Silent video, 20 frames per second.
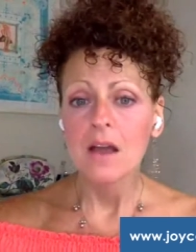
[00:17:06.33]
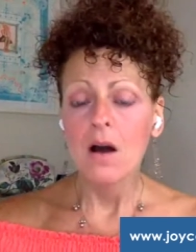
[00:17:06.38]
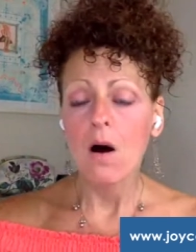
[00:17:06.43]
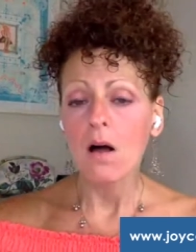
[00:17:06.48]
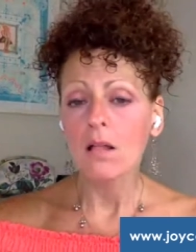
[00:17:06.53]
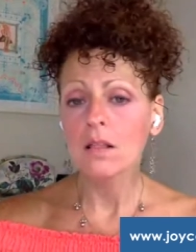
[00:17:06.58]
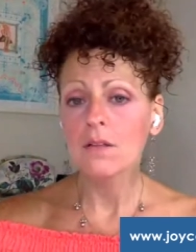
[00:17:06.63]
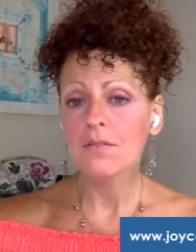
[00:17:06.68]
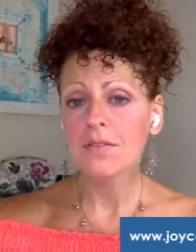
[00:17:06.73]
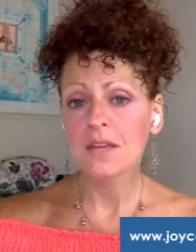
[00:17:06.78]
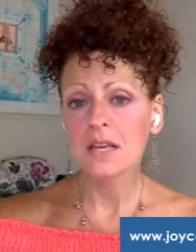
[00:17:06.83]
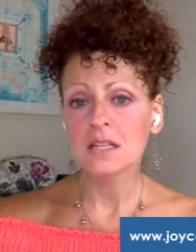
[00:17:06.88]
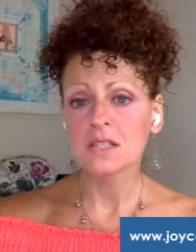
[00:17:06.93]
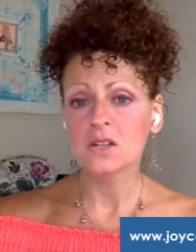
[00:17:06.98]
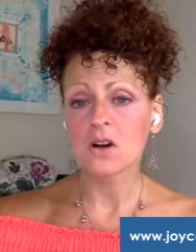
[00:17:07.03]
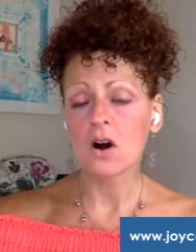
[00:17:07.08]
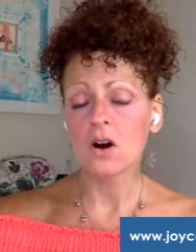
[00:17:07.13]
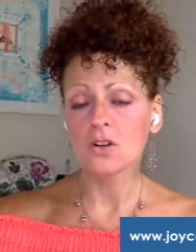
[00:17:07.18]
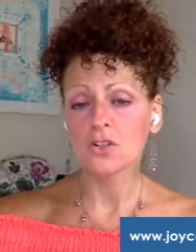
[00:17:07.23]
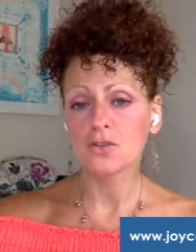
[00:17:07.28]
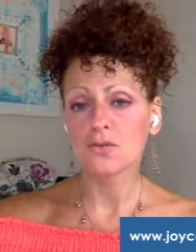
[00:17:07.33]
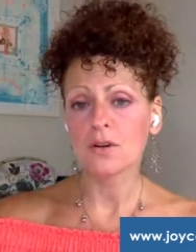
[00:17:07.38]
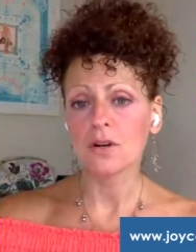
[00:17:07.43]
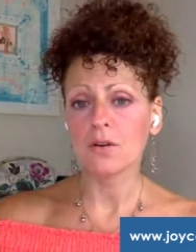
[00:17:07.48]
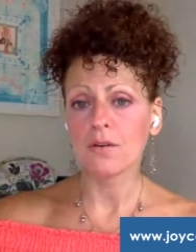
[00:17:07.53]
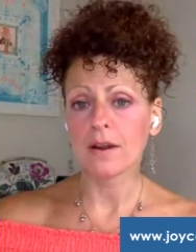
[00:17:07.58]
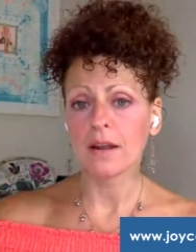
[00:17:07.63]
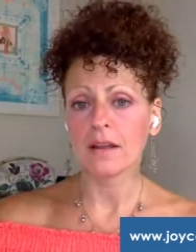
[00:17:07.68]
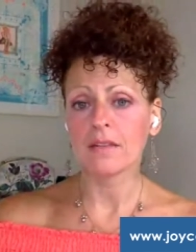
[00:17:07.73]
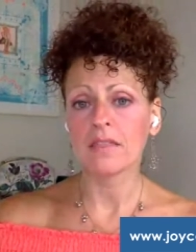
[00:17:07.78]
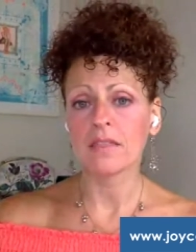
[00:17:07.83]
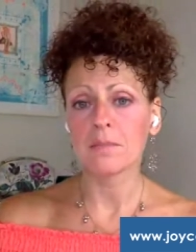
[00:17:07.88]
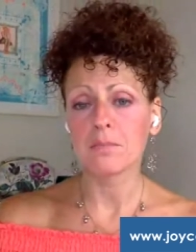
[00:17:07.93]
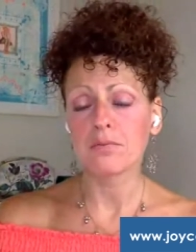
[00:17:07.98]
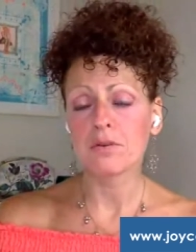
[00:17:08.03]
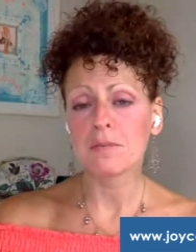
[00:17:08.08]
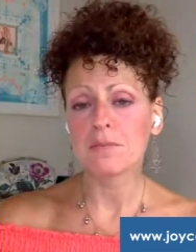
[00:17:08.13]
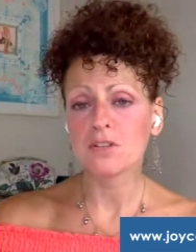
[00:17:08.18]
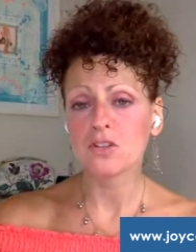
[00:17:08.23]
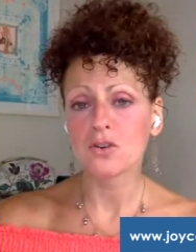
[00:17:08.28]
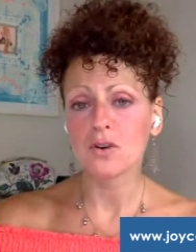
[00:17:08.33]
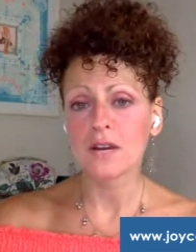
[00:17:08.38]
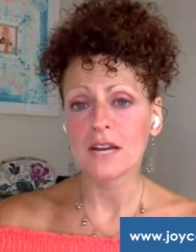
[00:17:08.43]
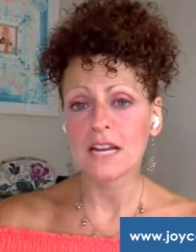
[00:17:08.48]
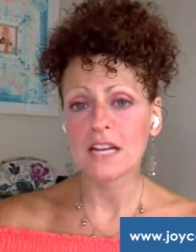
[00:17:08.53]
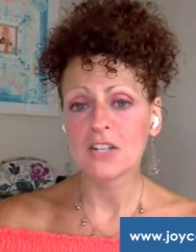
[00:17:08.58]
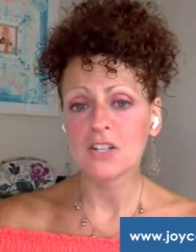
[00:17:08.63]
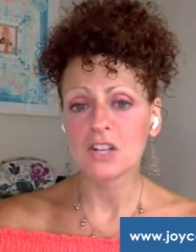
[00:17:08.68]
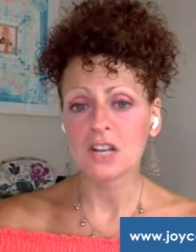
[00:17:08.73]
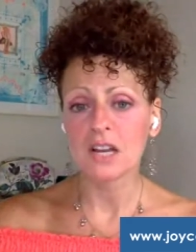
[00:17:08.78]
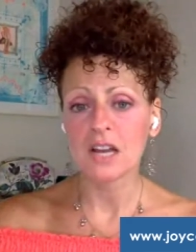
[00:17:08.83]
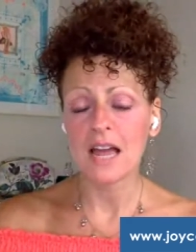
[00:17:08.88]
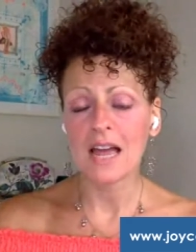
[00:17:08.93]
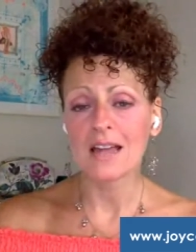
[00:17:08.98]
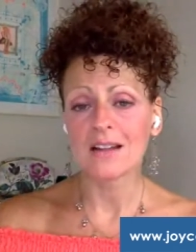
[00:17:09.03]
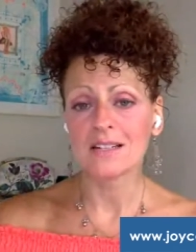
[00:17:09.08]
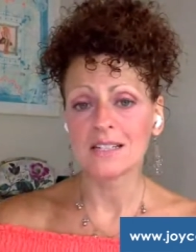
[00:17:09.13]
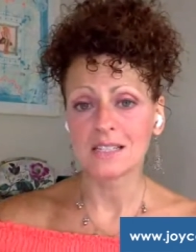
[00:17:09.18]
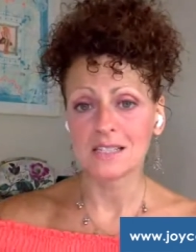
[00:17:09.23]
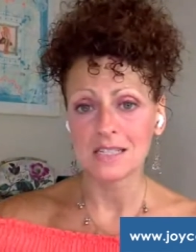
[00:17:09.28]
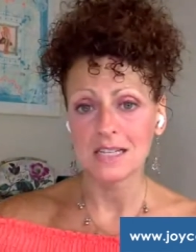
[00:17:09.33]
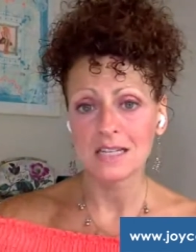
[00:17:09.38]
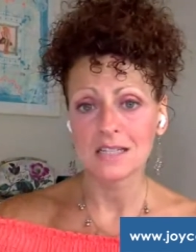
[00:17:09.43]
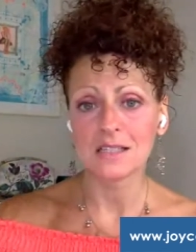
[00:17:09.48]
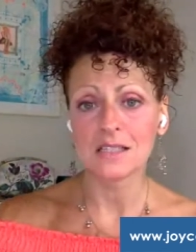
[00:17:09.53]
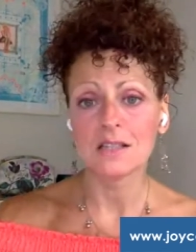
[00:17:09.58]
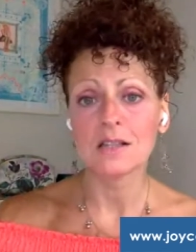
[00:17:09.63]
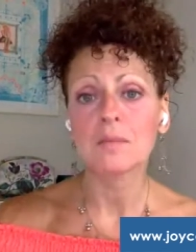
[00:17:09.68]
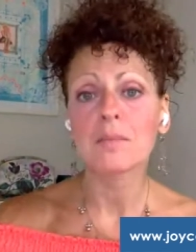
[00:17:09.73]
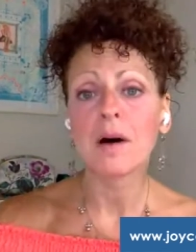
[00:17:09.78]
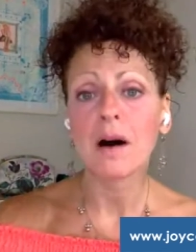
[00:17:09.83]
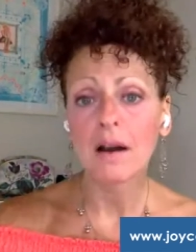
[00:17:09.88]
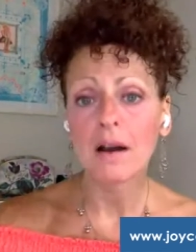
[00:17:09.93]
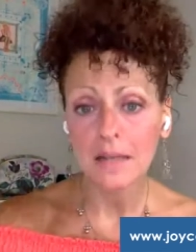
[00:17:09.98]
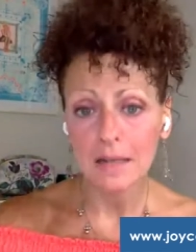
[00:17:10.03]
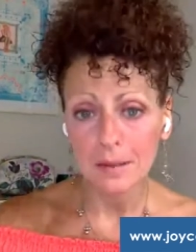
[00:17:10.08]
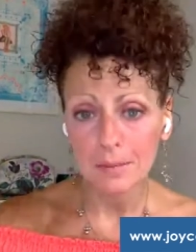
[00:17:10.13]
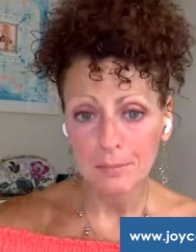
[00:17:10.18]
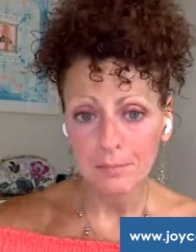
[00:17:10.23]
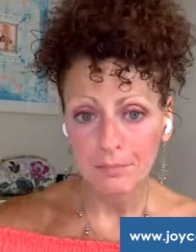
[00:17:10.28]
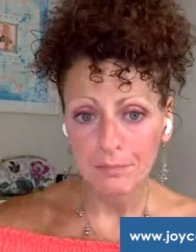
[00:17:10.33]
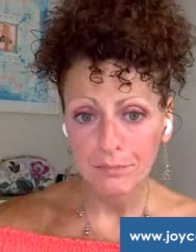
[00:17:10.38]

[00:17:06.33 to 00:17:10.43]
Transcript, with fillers: All of these are triggering the premature aging and disease in the body.